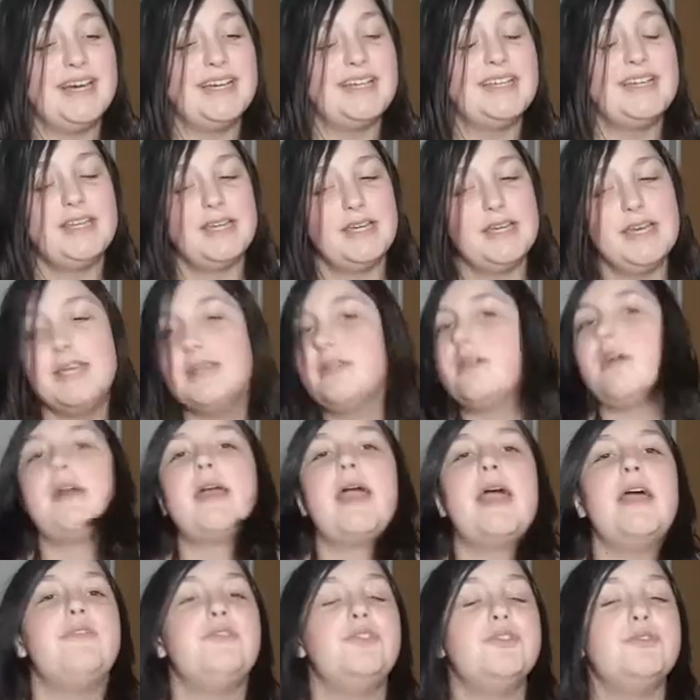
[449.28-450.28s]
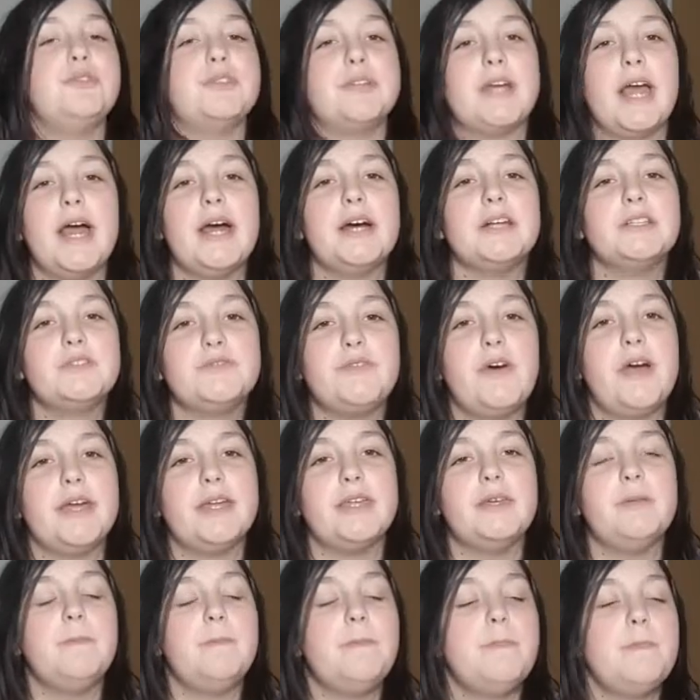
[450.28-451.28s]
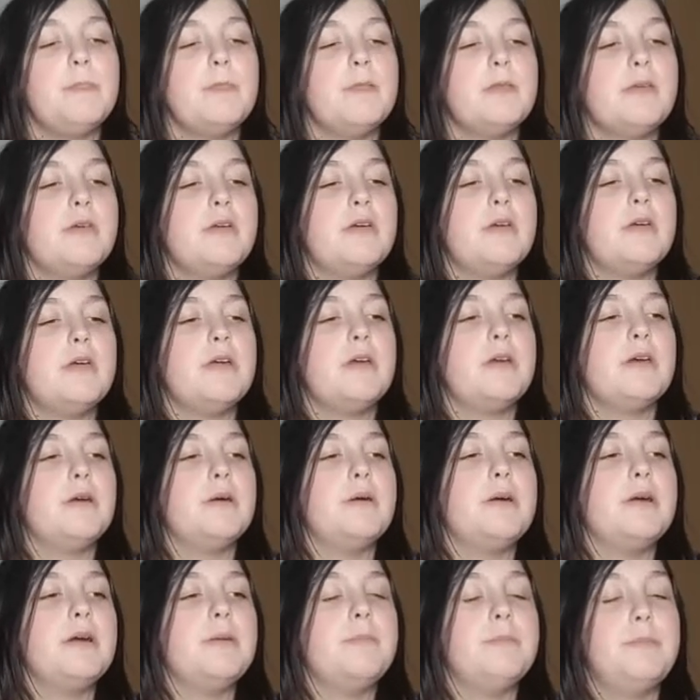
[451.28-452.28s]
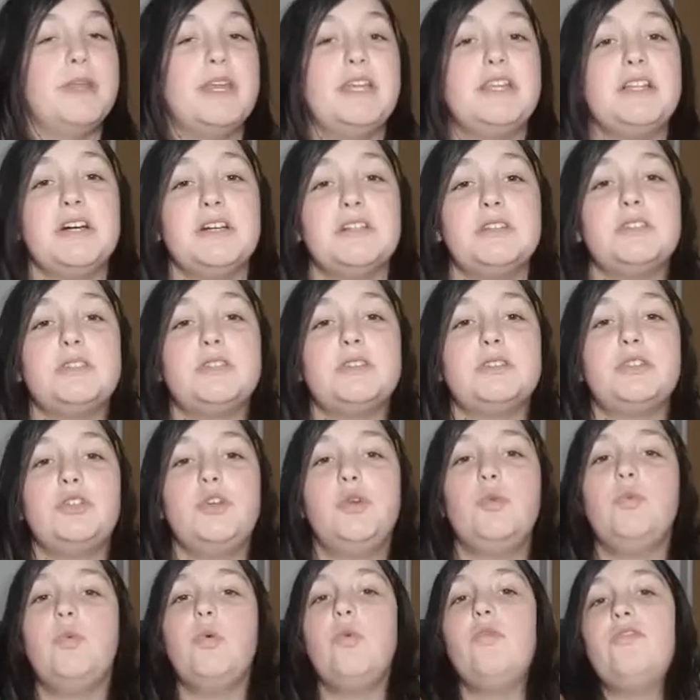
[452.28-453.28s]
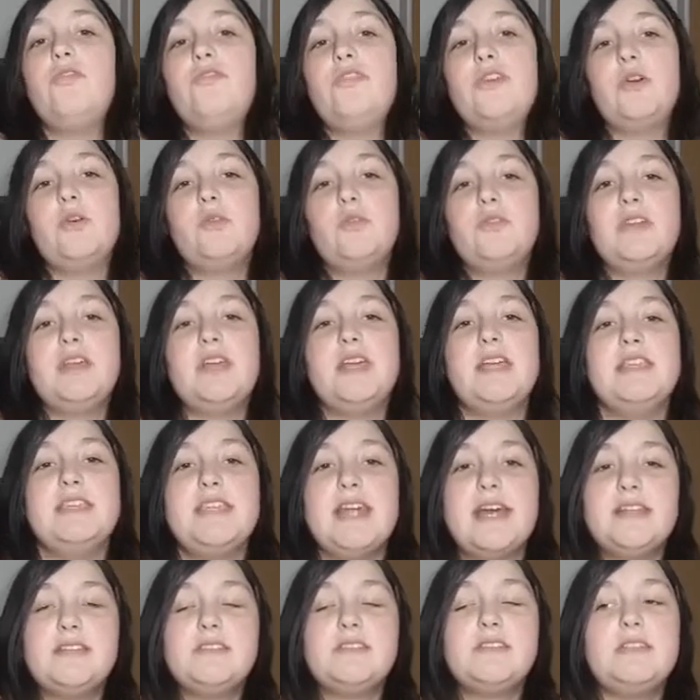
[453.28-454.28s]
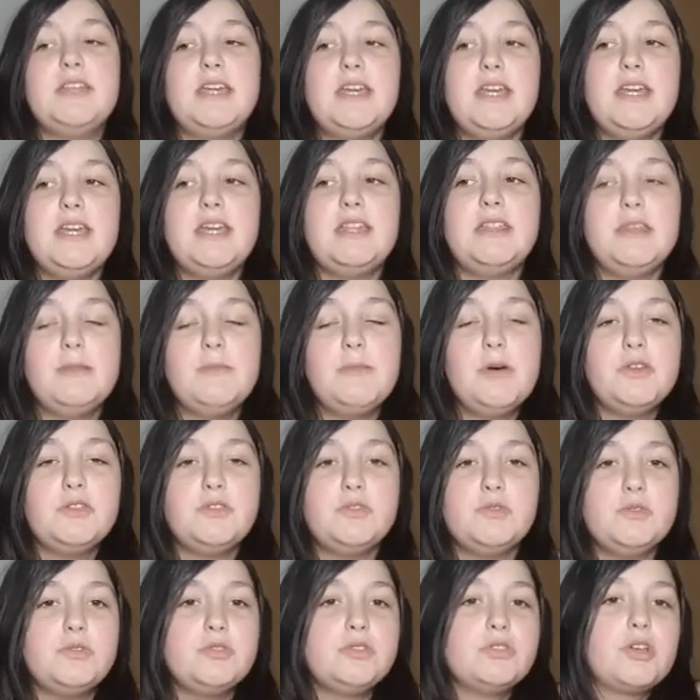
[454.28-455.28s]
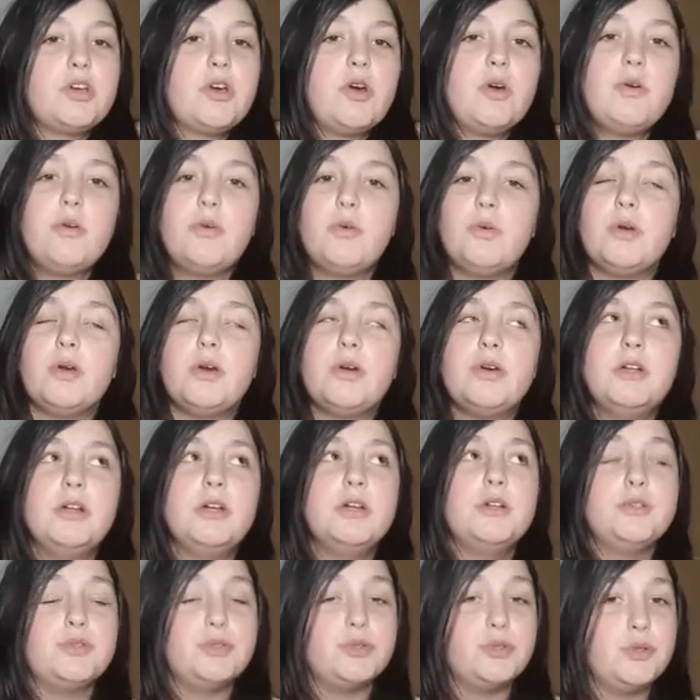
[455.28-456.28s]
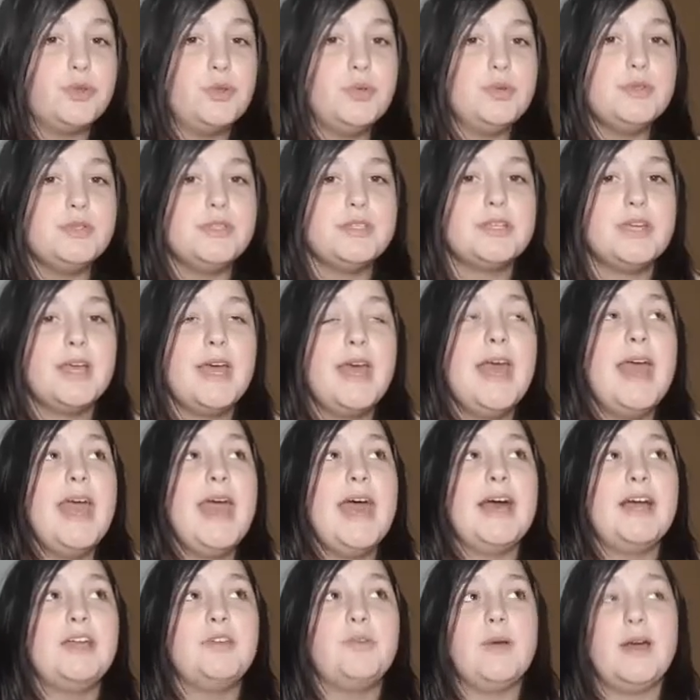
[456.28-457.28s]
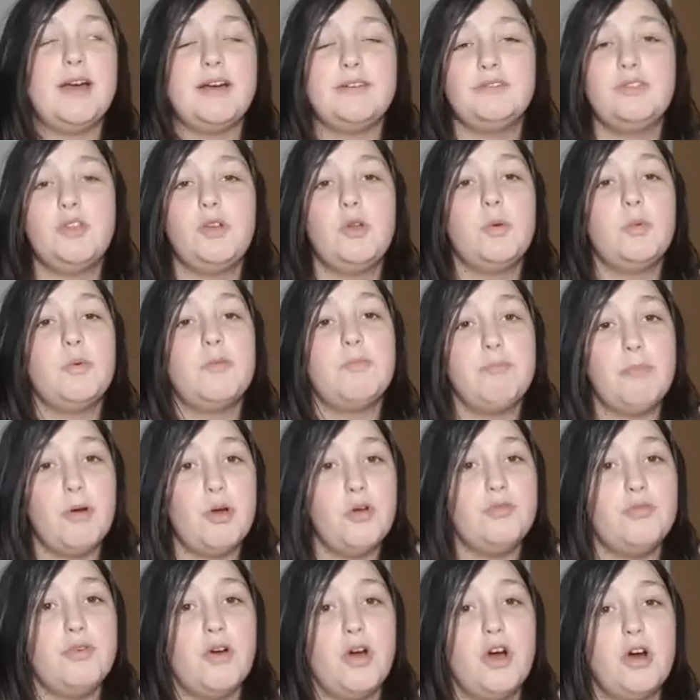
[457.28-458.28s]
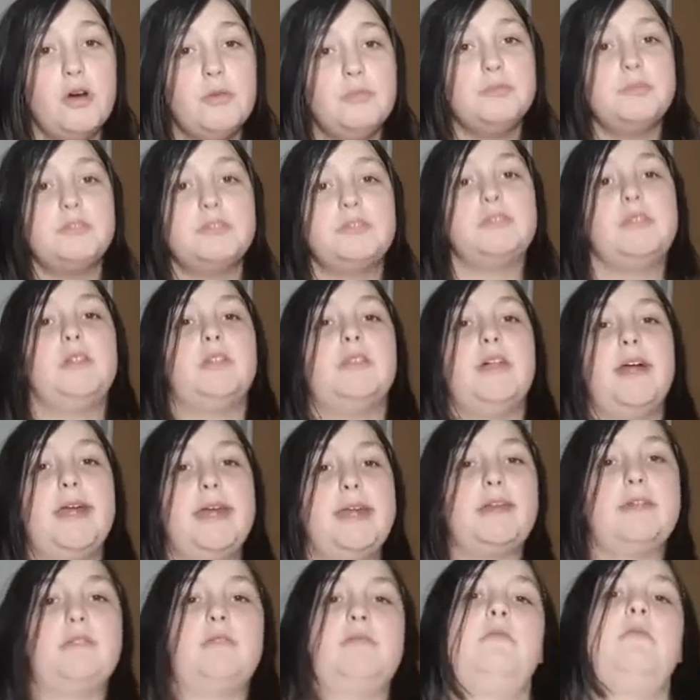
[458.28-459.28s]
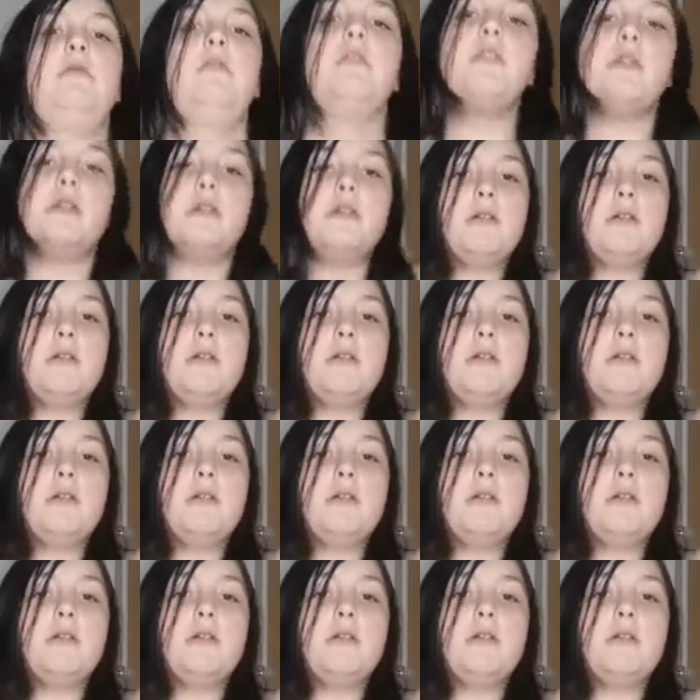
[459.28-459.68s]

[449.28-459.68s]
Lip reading: Yeah, it's okay if you forget, it's fine. But you will feel the intensity in the muscles go loose, and you have to do it with both arms. So like